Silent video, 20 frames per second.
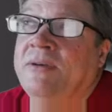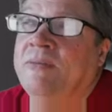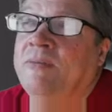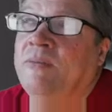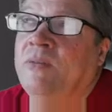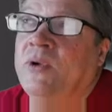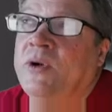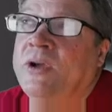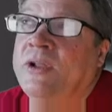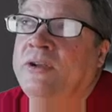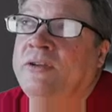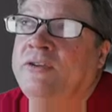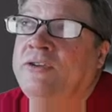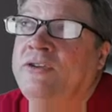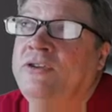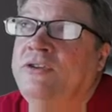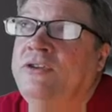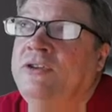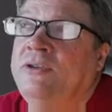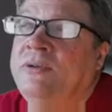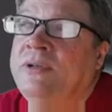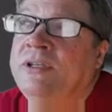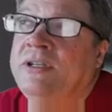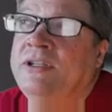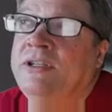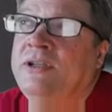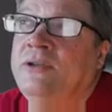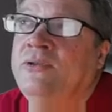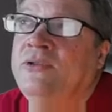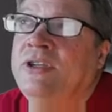we're going to do it
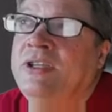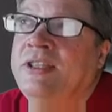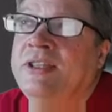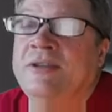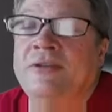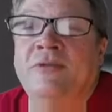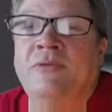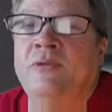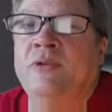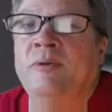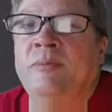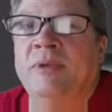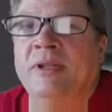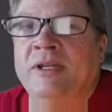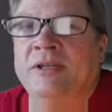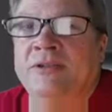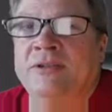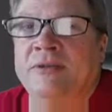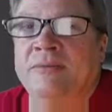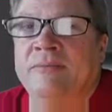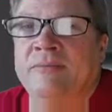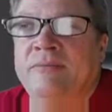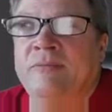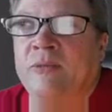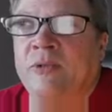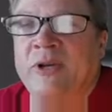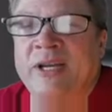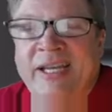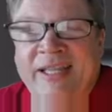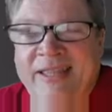using this formalism.
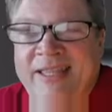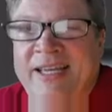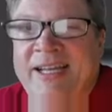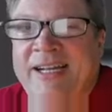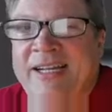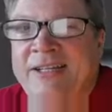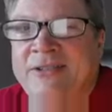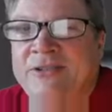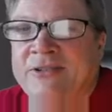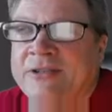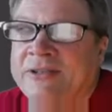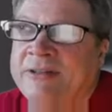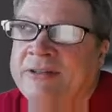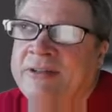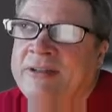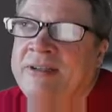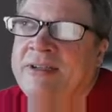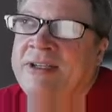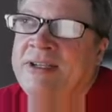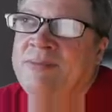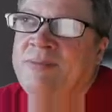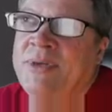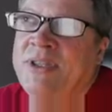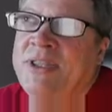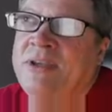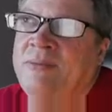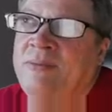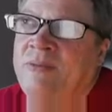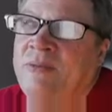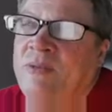We'll get that answer, but
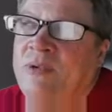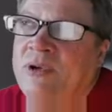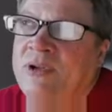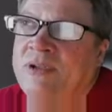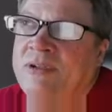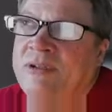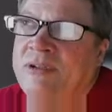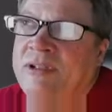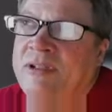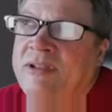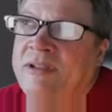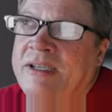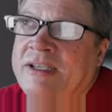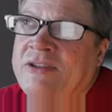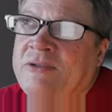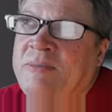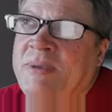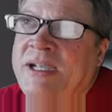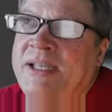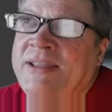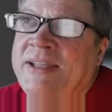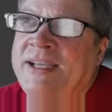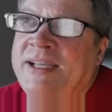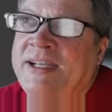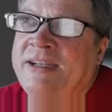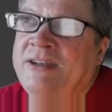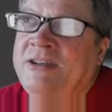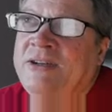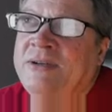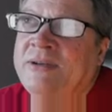then we'll expand that
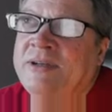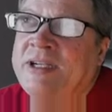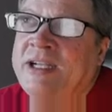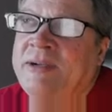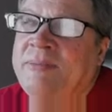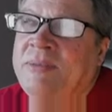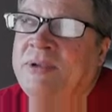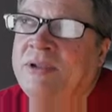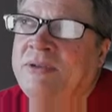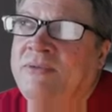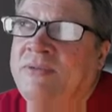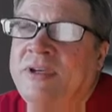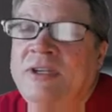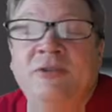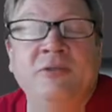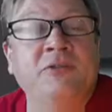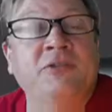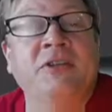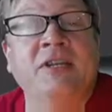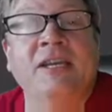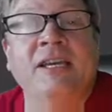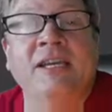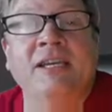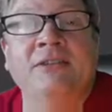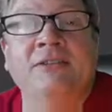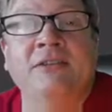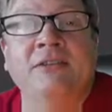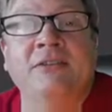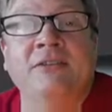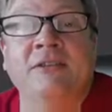and do a couple of interesting
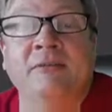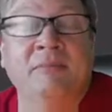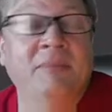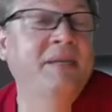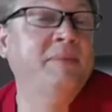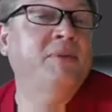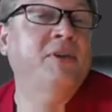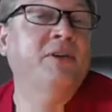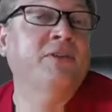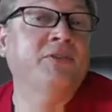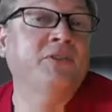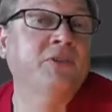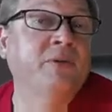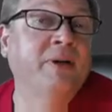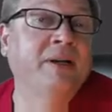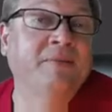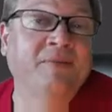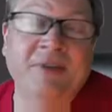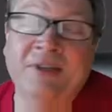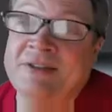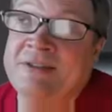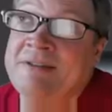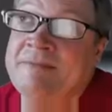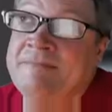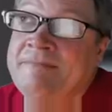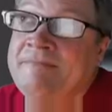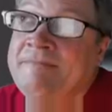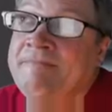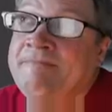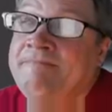cases that maybe aren't so obvious.
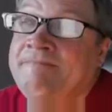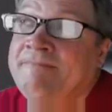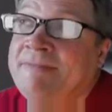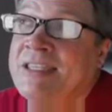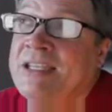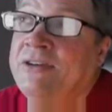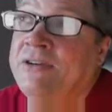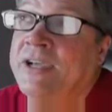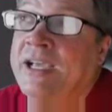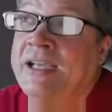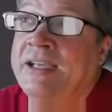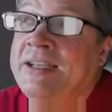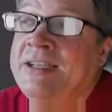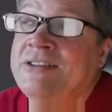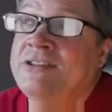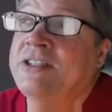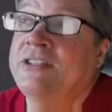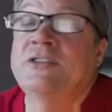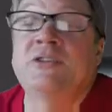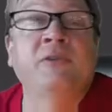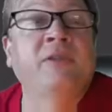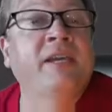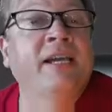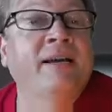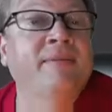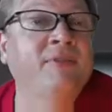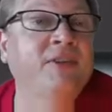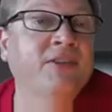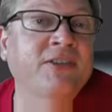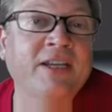Okay, so let's do the
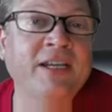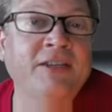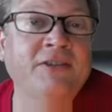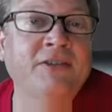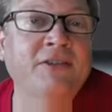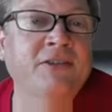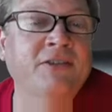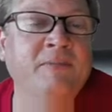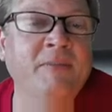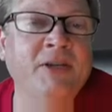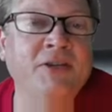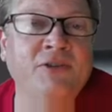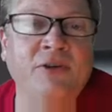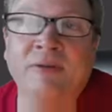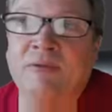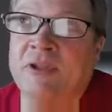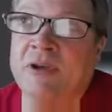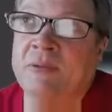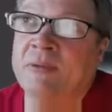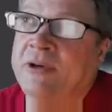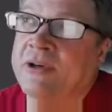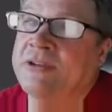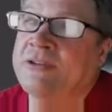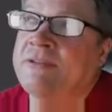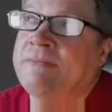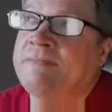obvious case just to make sure everything works.